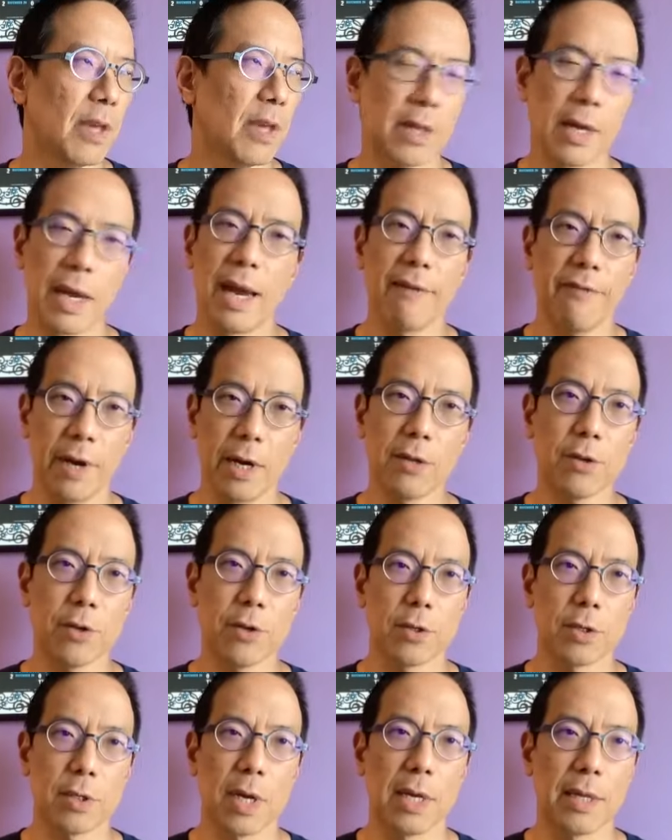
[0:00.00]
have
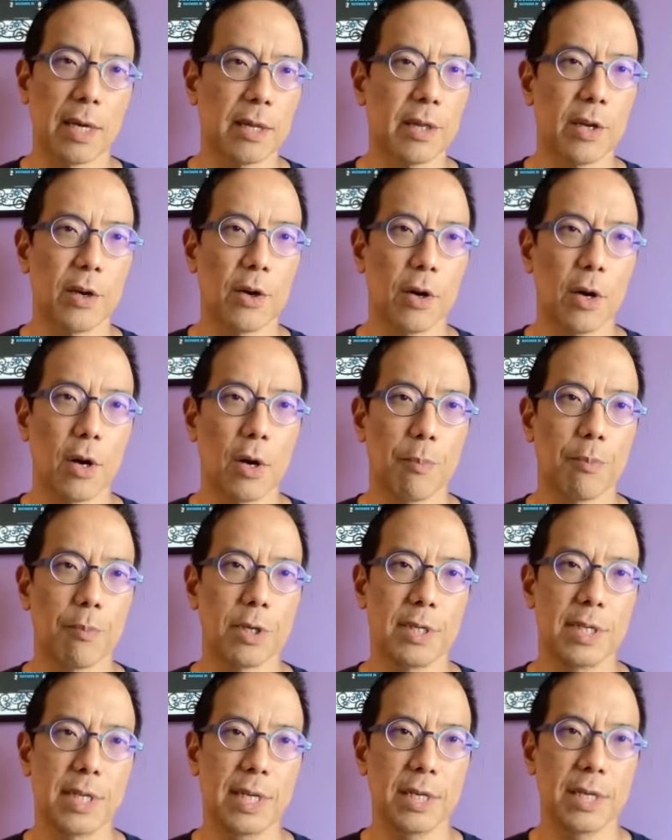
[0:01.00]
elders, and that there are
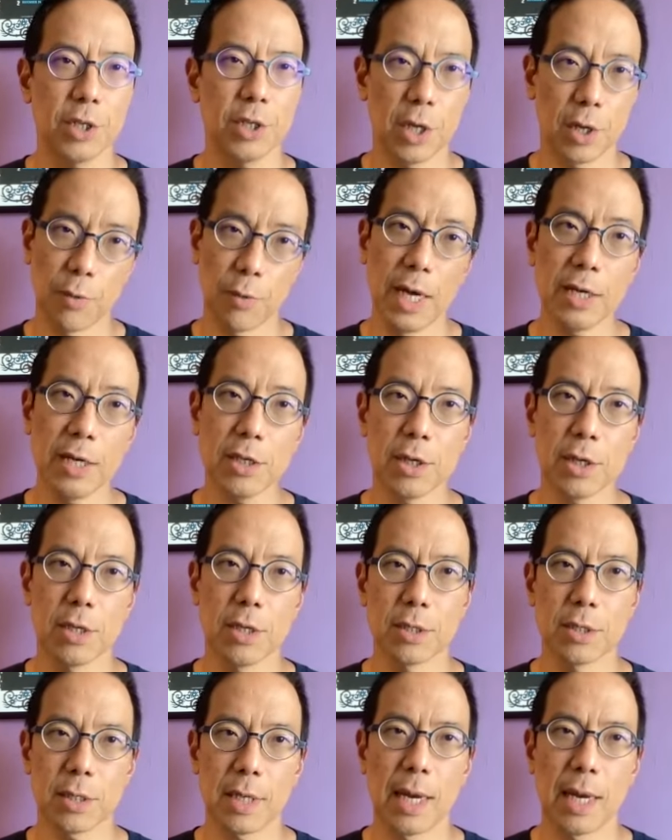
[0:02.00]
preceding generations,